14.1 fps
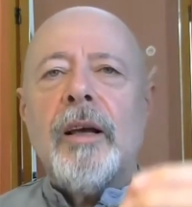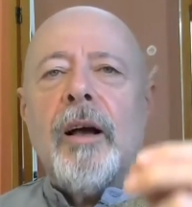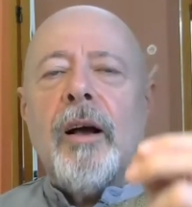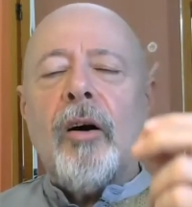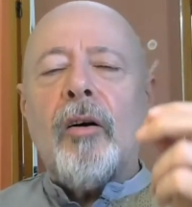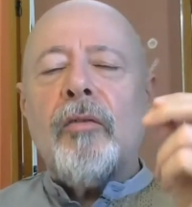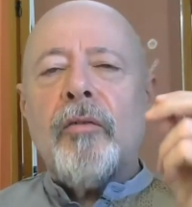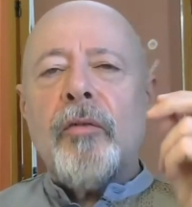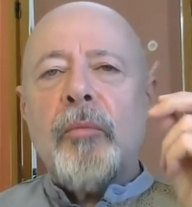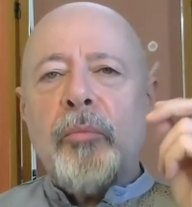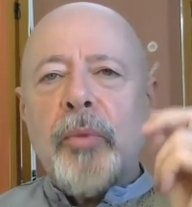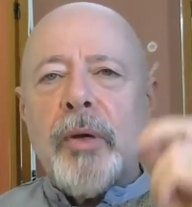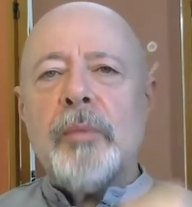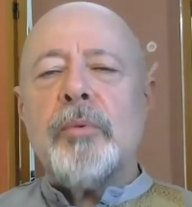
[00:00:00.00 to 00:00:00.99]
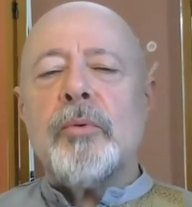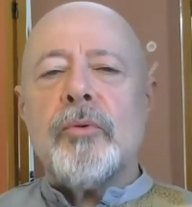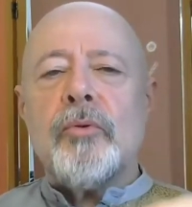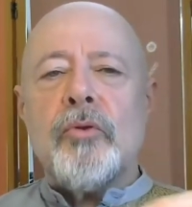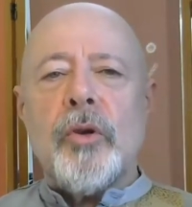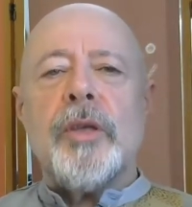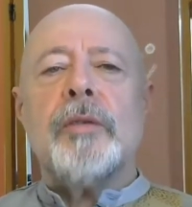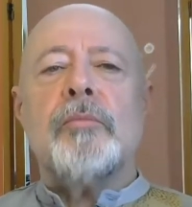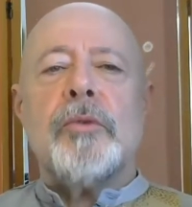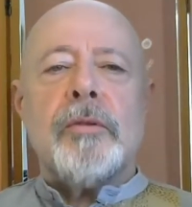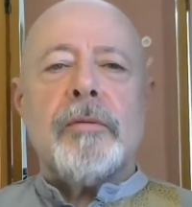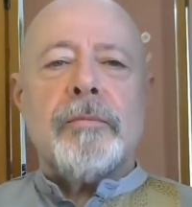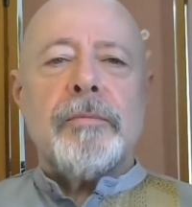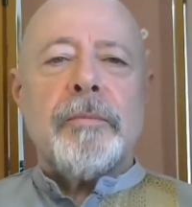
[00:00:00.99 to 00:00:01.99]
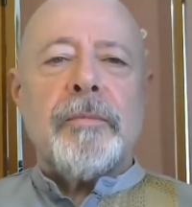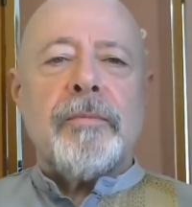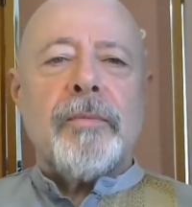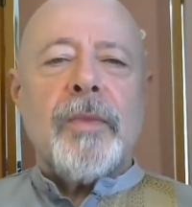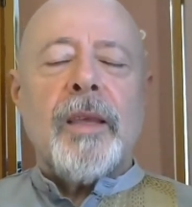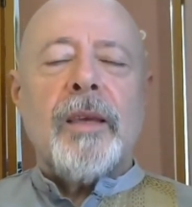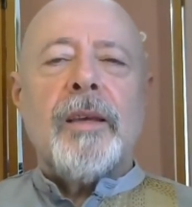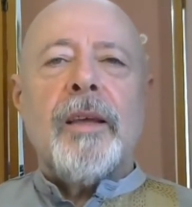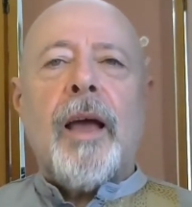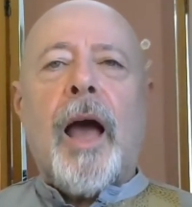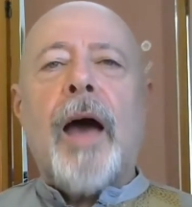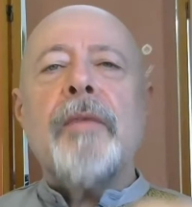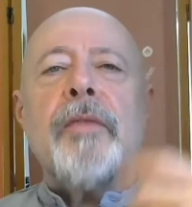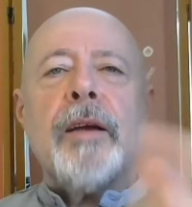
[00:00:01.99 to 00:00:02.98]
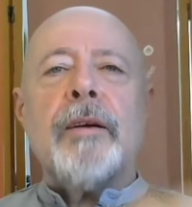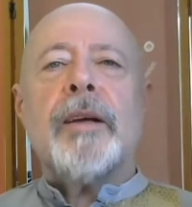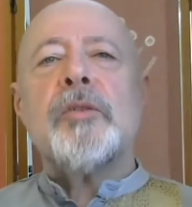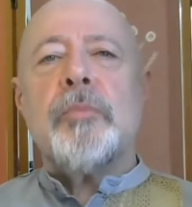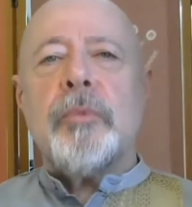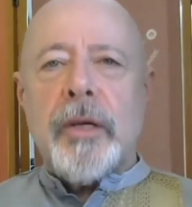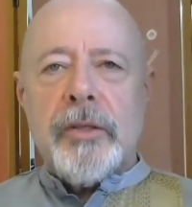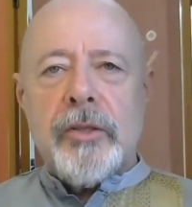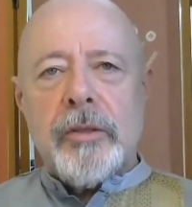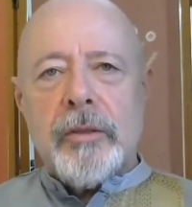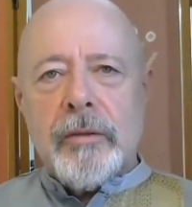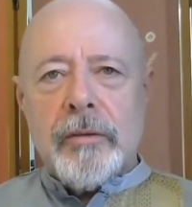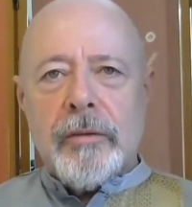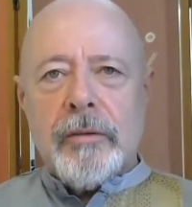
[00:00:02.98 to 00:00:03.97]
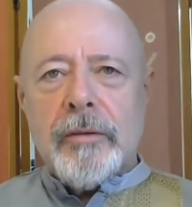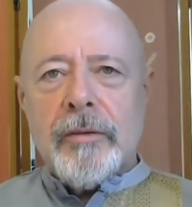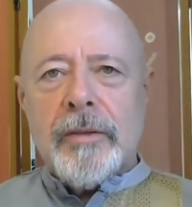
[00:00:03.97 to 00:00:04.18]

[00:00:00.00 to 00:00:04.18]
of people's dreams and their aspirations.